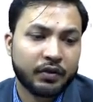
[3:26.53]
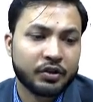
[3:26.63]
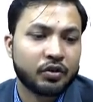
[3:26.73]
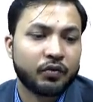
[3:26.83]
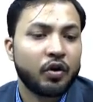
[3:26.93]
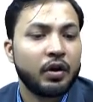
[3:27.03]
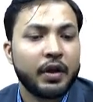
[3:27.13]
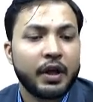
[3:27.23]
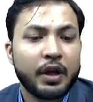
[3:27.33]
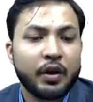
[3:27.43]
first of
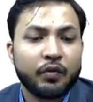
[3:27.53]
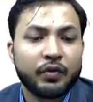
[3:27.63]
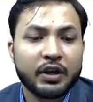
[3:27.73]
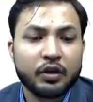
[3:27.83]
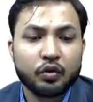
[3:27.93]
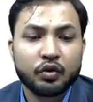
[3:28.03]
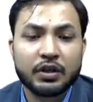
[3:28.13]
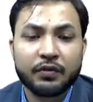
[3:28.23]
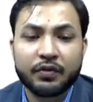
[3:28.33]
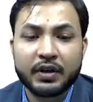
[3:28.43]
all, we can use
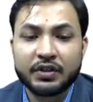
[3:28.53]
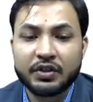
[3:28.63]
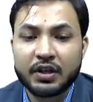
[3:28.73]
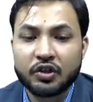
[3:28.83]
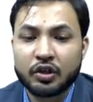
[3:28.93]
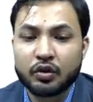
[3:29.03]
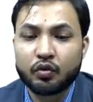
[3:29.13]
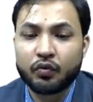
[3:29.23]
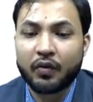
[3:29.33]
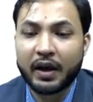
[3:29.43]
differentiation
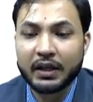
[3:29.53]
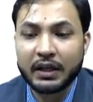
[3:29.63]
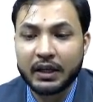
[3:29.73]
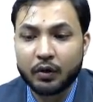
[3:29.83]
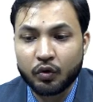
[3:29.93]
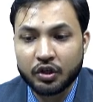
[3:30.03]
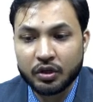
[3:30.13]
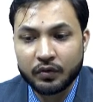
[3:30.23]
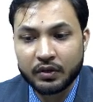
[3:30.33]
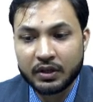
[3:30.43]
to find the
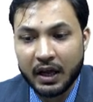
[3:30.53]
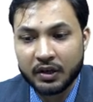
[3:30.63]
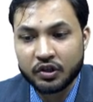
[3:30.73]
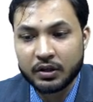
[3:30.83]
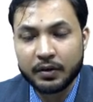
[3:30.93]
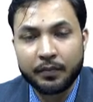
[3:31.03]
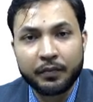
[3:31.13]
equation of the tangent.